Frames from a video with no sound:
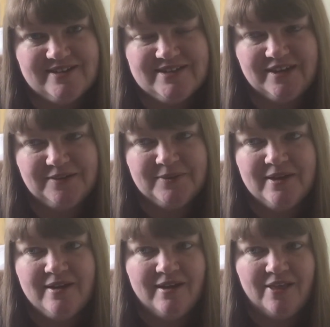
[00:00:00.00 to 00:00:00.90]
So
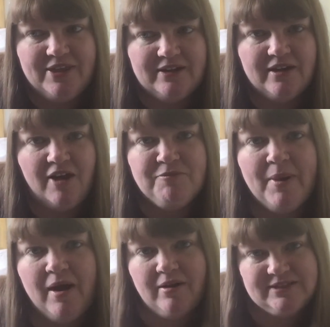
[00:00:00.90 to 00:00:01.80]
I think I've
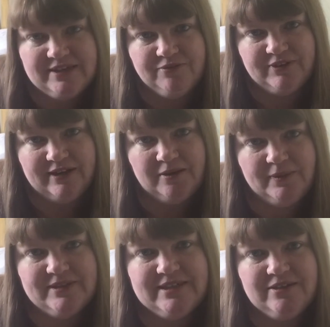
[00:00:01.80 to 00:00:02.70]
parked it for now
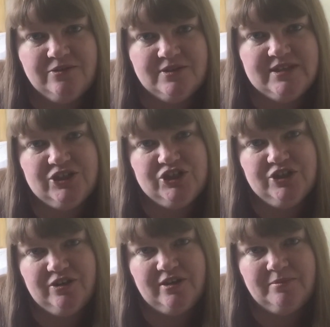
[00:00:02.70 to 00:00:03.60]
until such a
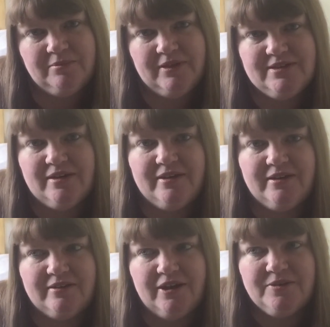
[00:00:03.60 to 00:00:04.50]
time as I
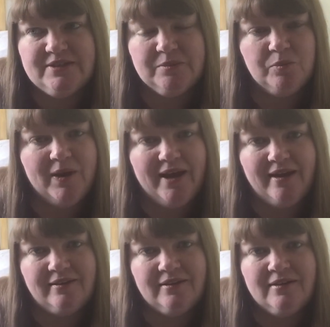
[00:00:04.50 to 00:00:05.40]
can go somewhere